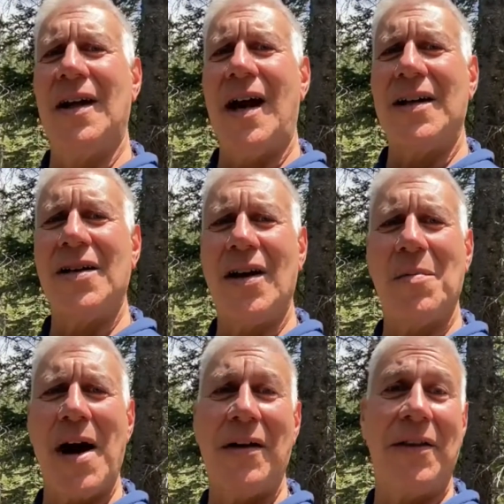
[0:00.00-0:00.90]
I talk
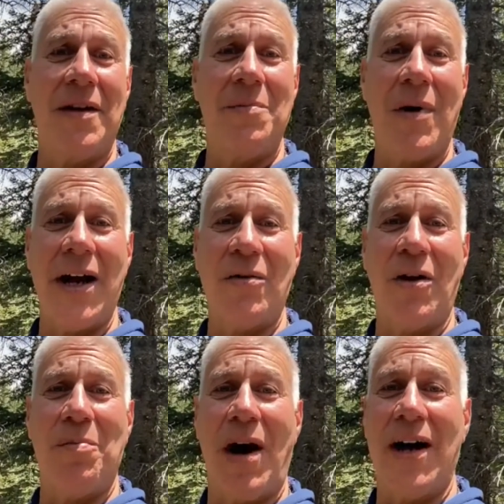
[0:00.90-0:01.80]
about the
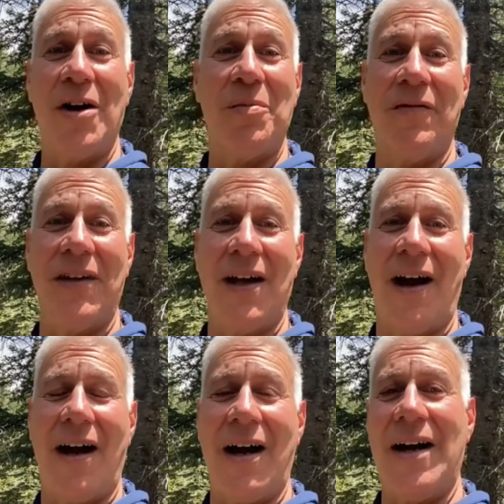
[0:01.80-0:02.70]
microbiome of the
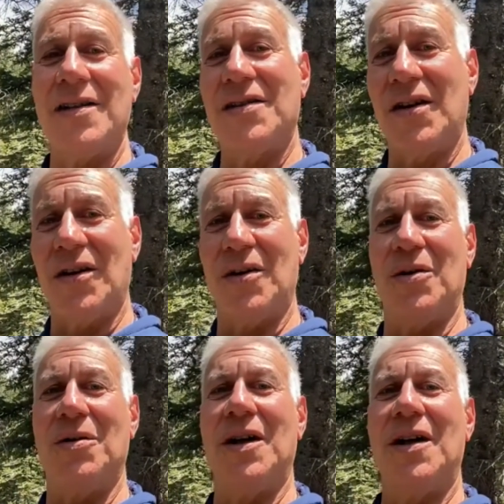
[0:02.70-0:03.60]
eye,
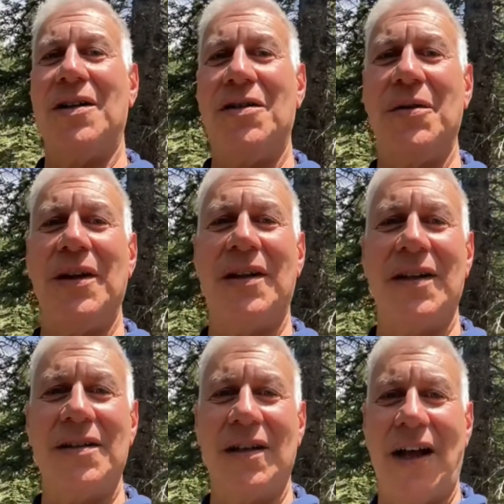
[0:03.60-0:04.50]
so doing
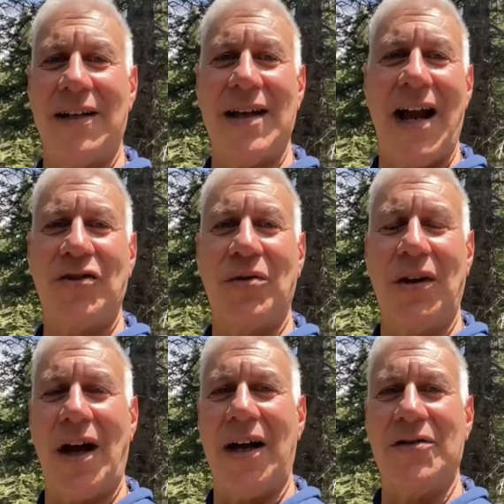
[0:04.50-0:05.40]
things like
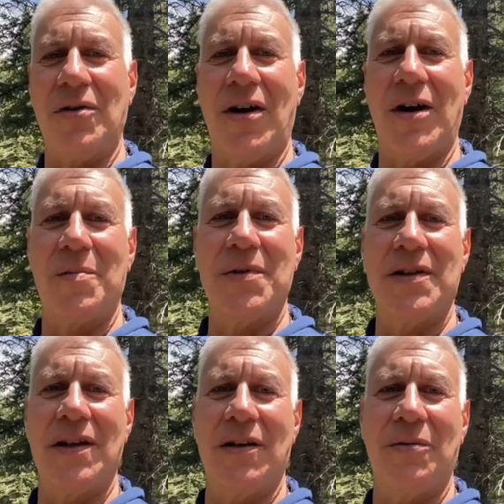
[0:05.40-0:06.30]
natural eye
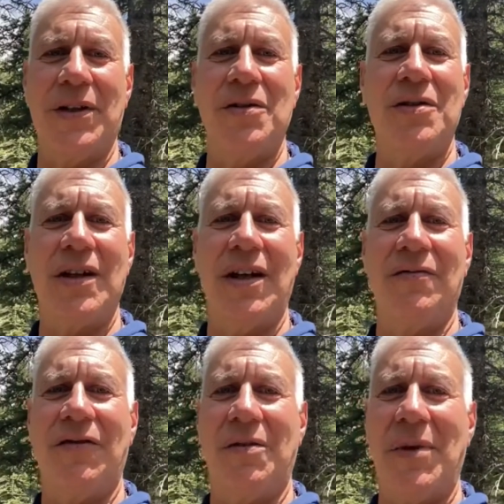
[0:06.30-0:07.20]
drops, uh, reducing
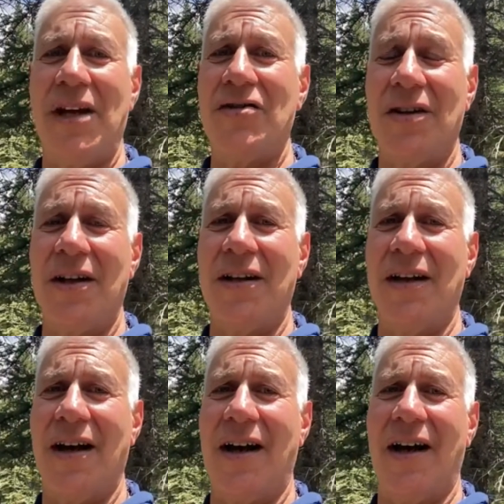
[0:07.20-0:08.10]
inflammation in
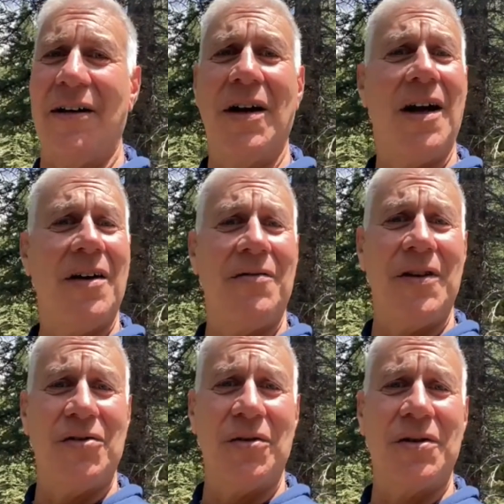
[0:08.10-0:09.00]
the eye,
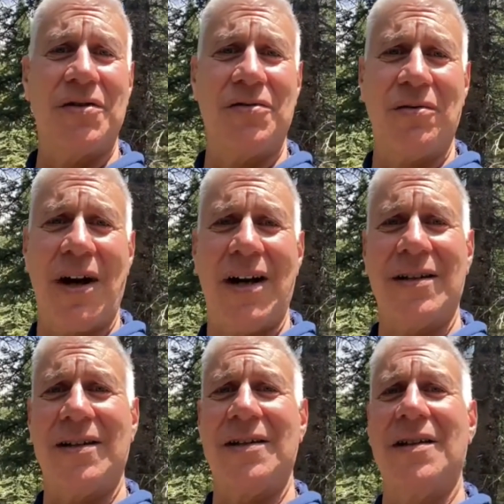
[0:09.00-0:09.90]
visual
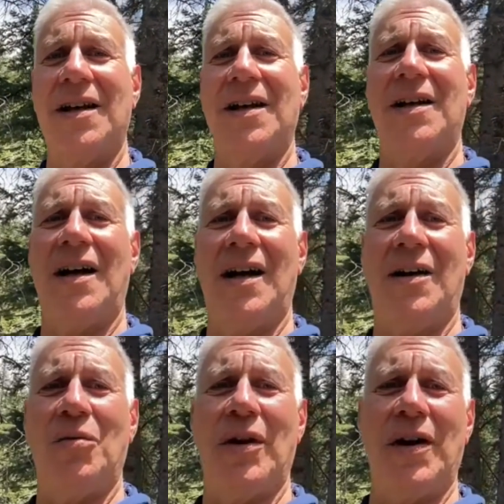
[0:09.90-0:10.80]
stress,
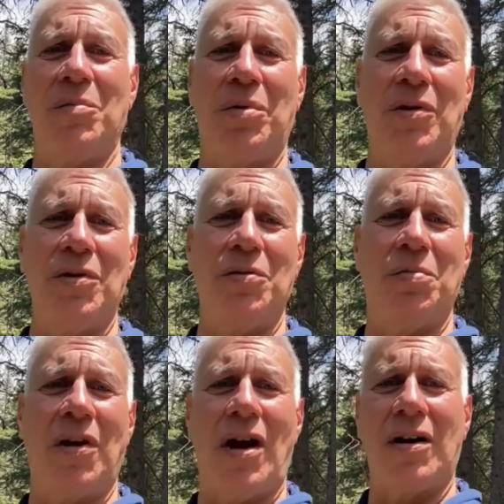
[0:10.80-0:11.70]
uh, wearing blue
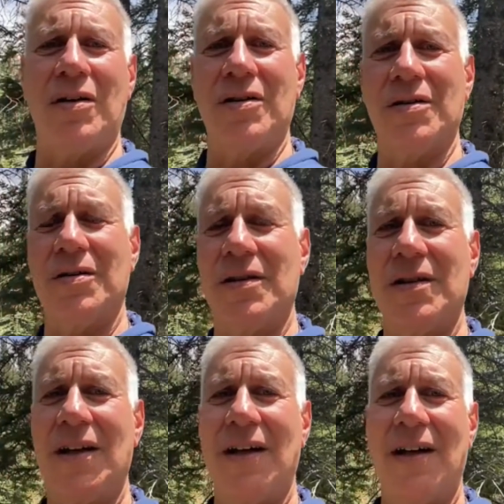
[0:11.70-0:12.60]

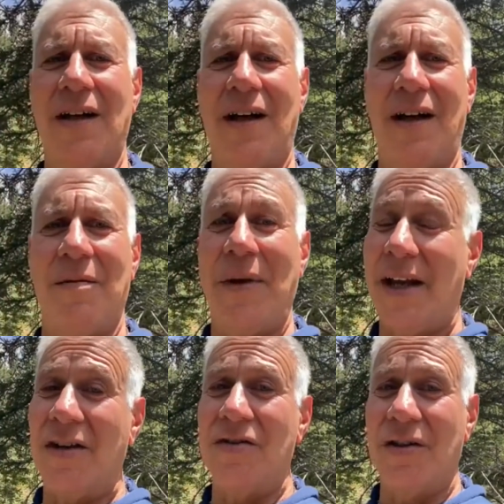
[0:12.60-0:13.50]
blockers, uh,
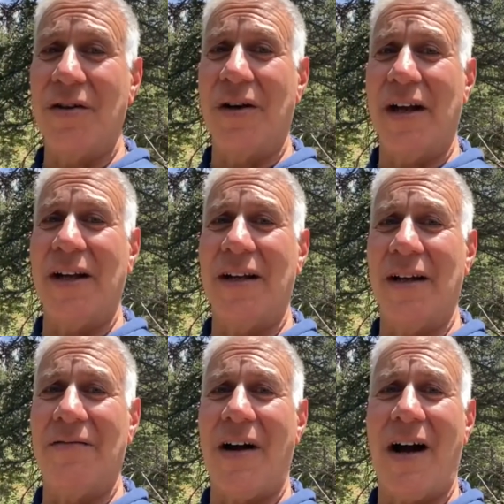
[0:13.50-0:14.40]
making sure you're getting
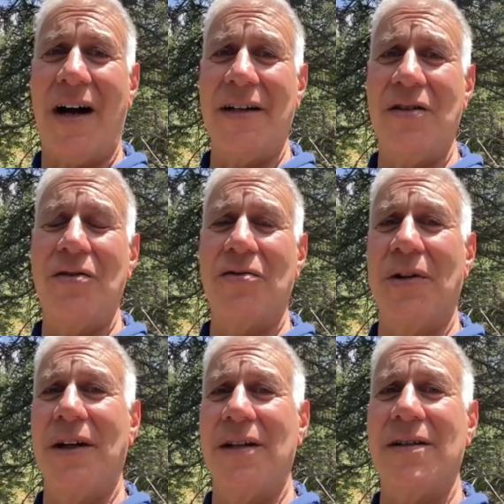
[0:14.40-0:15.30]
enough eye
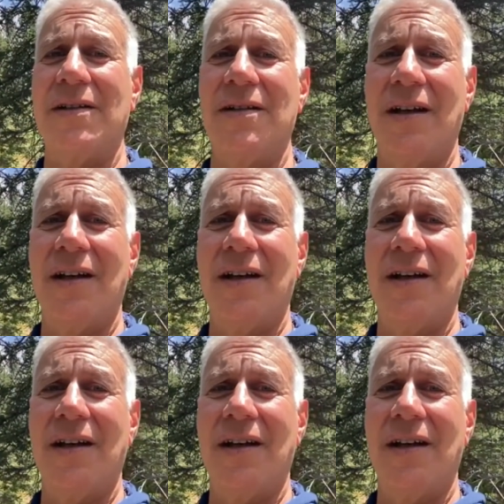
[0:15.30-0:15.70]
nutrients.